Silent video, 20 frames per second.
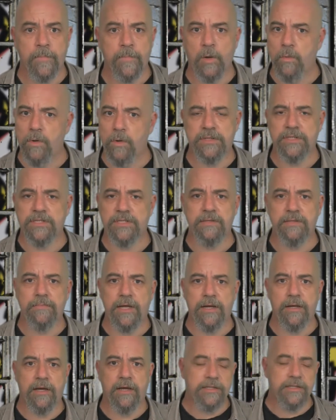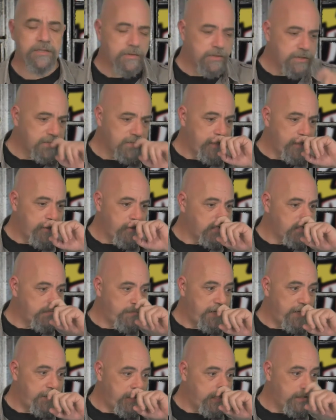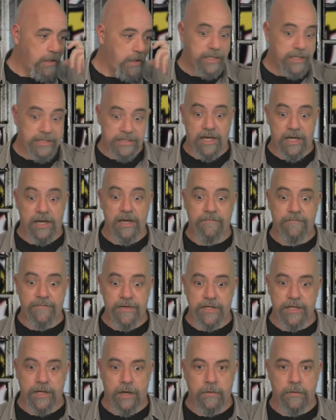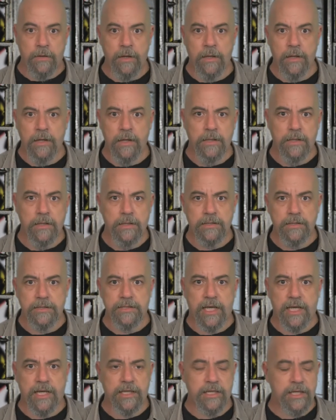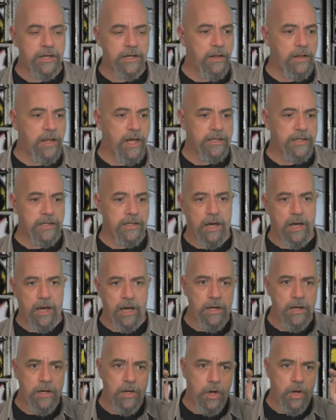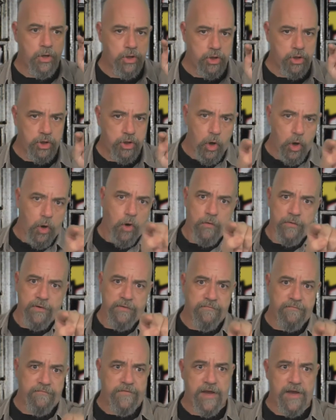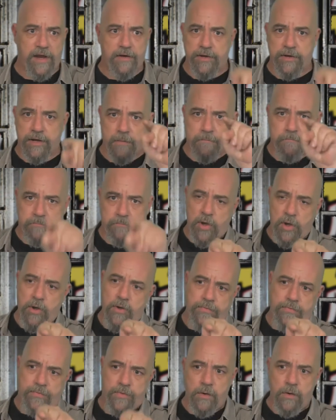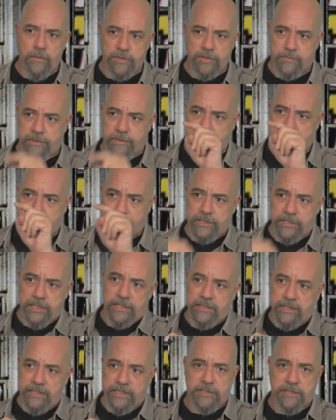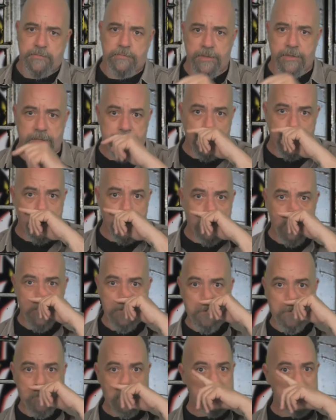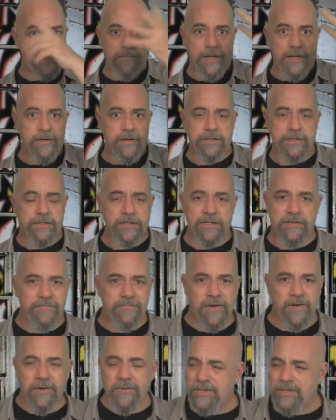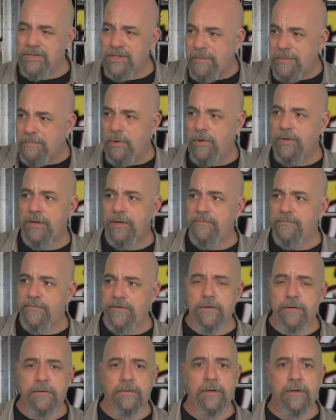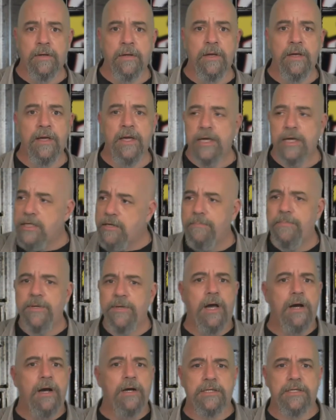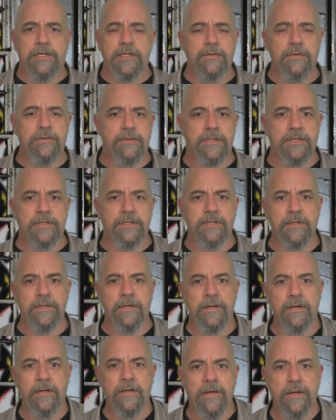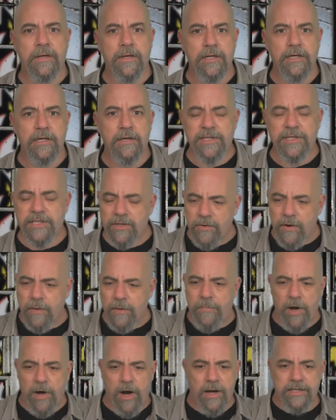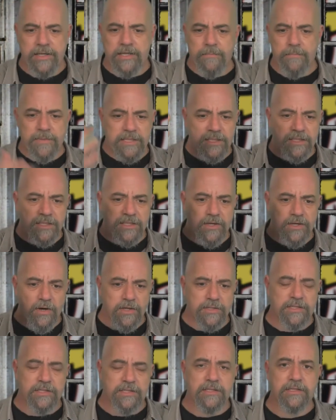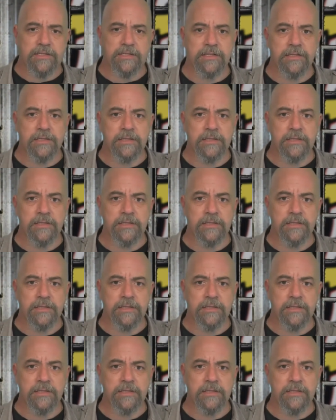What does it matter? As long as they're not spending the entire video saying, you know, like, you're inferior, burn those people, kill these people. What does it matter? It's just a view. It's just a point of view. It can be argued. It can be torn apart. It can be discussed.